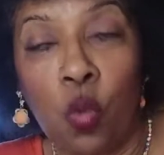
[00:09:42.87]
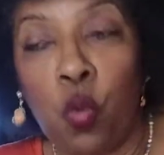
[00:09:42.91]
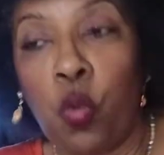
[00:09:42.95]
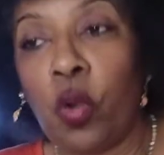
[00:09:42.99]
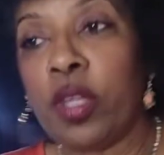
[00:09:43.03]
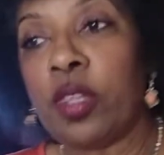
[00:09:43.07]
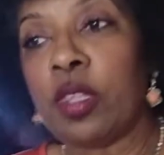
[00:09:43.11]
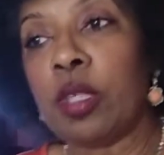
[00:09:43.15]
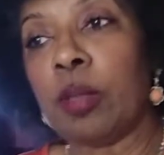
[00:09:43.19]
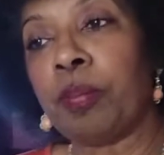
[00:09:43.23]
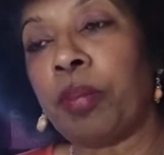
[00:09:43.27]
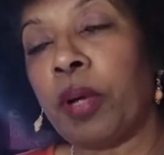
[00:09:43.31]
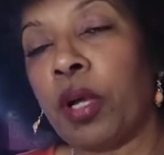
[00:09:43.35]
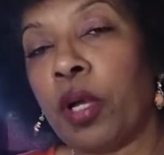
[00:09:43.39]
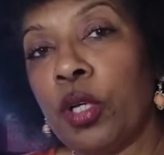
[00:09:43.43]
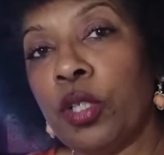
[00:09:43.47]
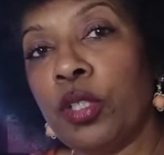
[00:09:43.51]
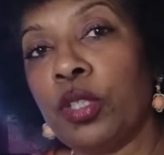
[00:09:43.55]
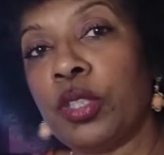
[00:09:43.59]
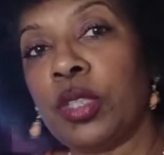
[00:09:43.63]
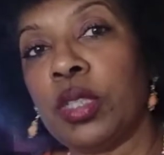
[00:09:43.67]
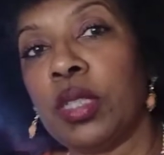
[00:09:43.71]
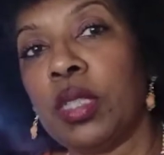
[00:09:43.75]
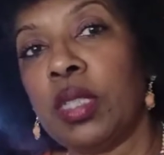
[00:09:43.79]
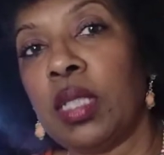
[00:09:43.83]
when the
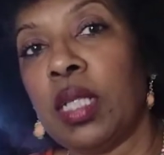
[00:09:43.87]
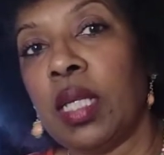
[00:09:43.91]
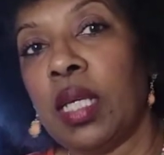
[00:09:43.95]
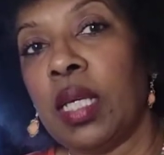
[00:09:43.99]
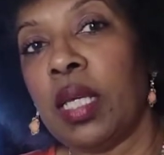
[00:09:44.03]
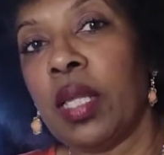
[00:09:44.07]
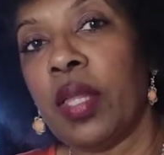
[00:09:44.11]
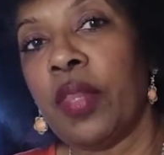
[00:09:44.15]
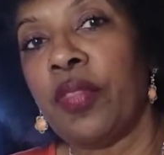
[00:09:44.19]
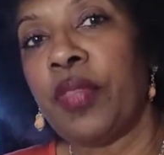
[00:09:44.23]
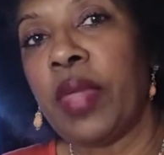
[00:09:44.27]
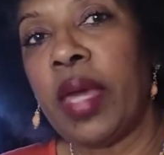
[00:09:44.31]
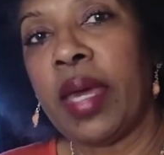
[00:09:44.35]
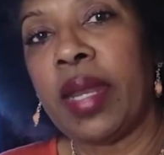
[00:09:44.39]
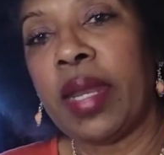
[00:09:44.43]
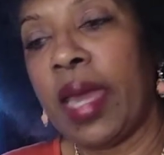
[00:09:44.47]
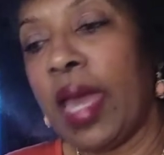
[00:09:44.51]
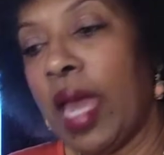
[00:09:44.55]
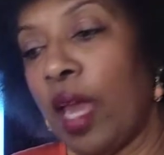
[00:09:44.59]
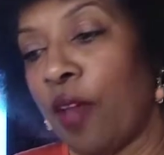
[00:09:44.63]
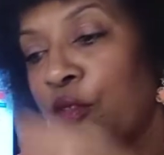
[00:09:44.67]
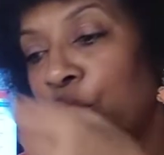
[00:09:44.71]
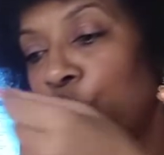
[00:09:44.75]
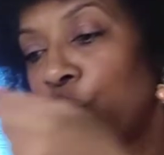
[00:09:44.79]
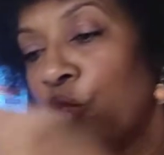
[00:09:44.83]
person that
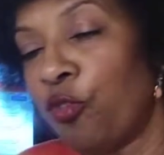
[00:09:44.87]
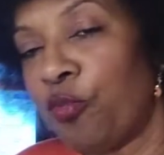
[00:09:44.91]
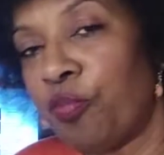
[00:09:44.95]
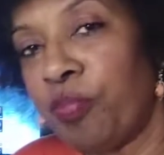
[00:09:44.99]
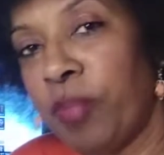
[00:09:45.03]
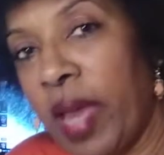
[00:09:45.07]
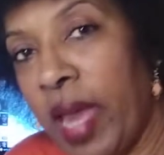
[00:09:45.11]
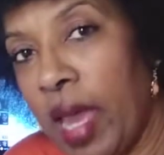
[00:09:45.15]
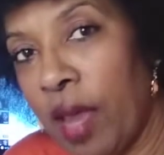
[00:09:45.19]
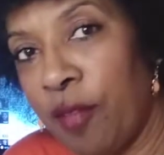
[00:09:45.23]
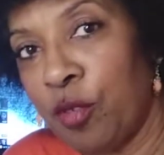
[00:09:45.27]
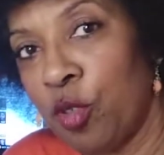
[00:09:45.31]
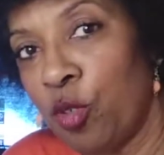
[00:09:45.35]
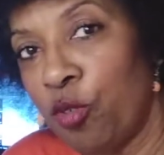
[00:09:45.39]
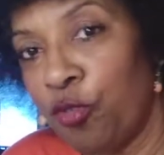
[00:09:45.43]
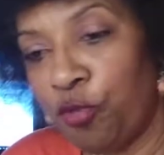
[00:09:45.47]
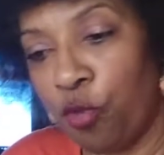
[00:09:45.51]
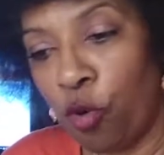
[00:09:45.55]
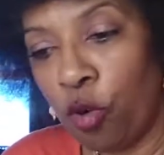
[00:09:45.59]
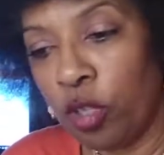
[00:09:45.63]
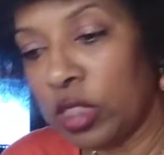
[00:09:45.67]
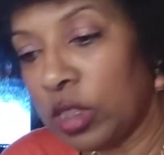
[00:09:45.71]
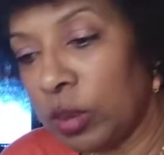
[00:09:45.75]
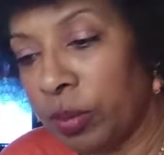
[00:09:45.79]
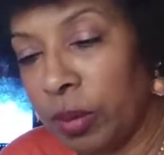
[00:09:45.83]
have you
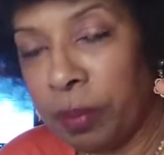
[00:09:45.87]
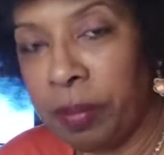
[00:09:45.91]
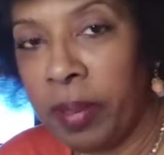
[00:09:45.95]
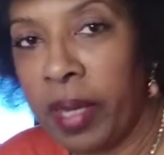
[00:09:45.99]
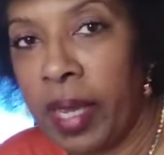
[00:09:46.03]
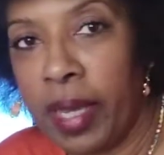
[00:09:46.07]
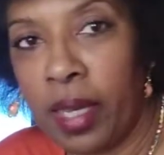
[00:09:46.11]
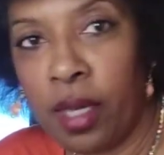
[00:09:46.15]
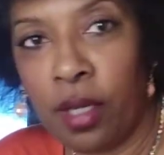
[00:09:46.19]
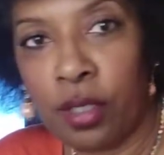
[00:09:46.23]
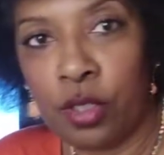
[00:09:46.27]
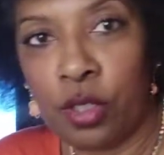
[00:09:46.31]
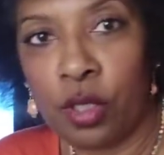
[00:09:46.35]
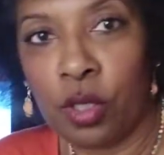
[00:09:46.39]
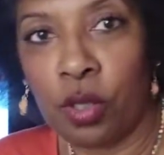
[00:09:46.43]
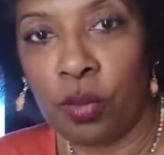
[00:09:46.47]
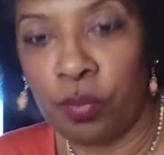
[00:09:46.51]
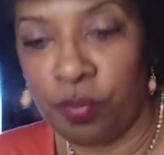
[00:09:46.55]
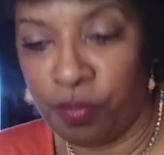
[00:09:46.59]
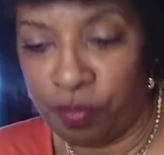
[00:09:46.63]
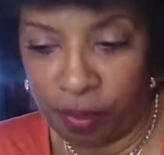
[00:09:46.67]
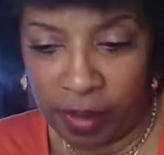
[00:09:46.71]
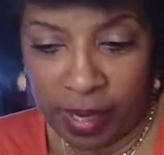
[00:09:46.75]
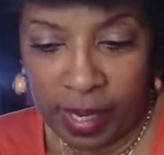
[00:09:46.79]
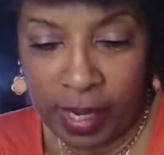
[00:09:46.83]
forced to be paying
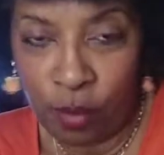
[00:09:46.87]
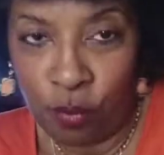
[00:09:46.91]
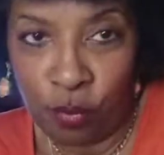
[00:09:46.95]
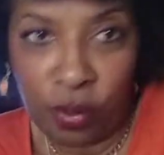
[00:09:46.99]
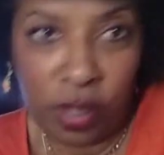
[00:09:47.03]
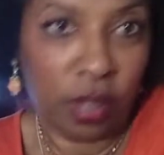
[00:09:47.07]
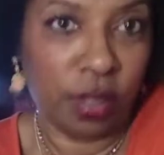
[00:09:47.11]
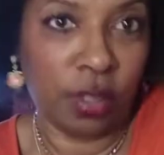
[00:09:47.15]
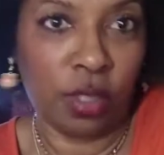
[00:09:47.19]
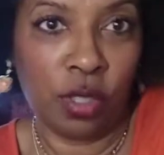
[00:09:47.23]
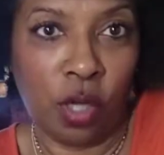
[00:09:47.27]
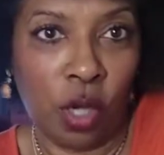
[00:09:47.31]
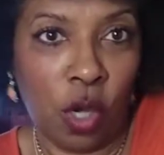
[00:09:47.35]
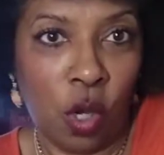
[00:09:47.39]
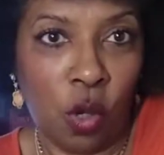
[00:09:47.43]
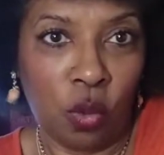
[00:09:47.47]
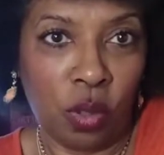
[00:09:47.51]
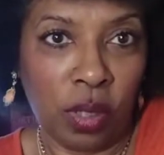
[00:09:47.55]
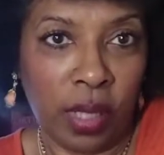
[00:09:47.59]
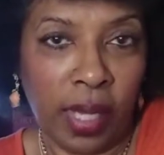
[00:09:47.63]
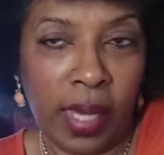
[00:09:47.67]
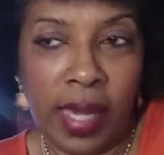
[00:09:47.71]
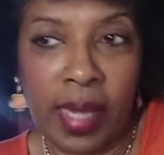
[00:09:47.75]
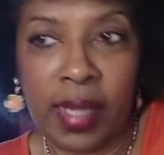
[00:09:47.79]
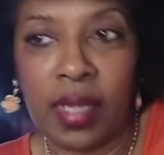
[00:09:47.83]
rent on your
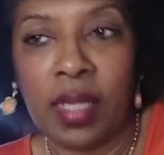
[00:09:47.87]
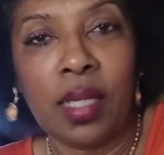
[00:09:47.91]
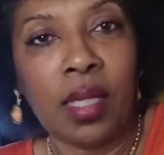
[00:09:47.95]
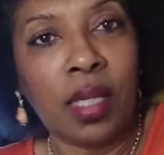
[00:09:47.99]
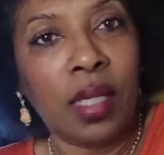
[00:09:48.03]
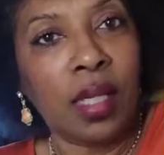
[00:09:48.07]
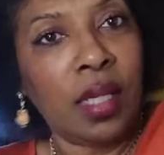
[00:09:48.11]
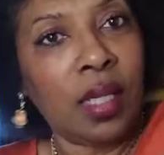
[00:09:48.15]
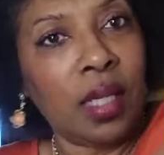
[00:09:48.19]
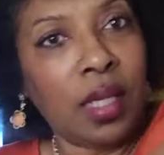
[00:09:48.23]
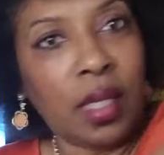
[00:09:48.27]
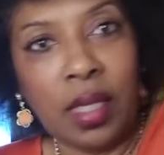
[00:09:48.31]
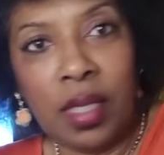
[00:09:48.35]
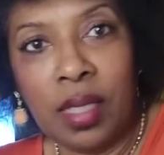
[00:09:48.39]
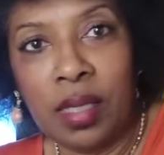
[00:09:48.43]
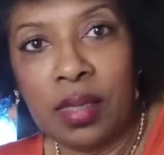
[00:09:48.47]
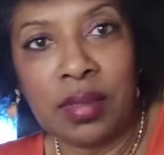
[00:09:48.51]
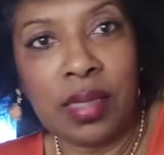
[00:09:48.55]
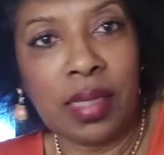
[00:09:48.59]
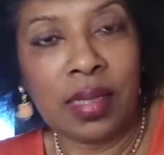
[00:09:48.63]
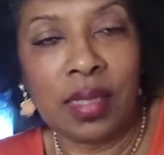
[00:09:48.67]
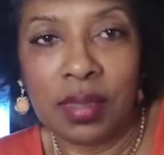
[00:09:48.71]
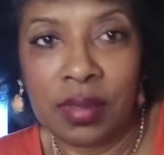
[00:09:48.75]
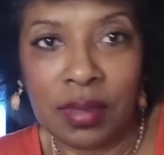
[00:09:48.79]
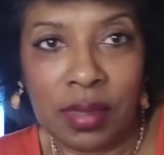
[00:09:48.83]
own land
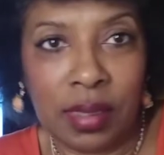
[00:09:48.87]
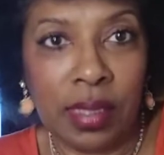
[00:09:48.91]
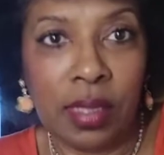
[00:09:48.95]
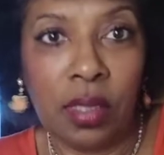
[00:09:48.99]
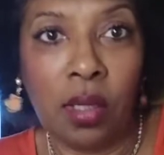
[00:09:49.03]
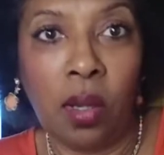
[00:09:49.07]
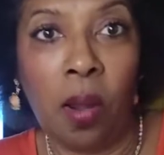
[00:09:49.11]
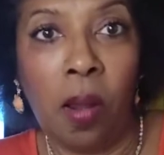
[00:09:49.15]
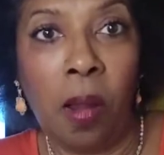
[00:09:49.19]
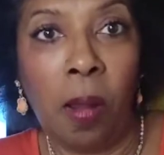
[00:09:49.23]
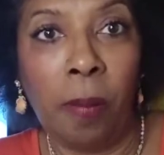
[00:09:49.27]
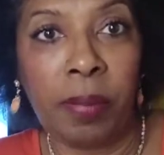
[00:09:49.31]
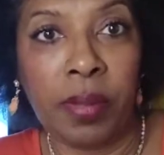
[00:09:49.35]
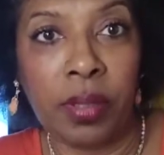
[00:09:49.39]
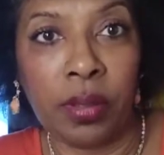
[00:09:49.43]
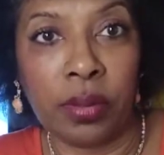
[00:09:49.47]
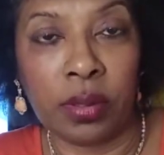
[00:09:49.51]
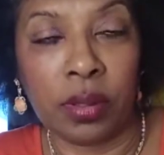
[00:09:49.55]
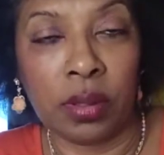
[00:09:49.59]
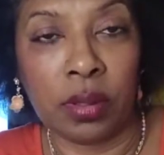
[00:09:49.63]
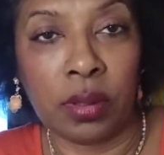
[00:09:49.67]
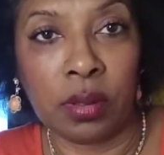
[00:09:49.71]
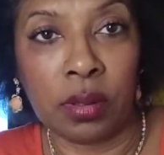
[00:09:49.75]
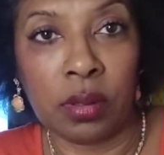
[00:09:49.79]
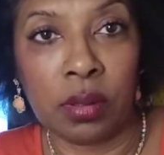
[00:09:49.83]
is at the city hall
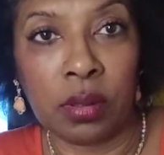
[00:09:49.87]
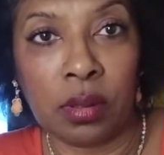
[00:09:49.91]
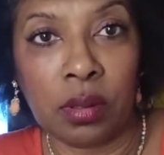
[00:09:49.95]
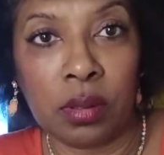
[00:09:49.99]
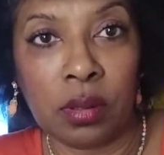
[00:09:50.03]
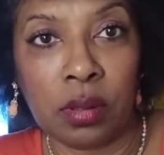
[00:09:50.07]
building?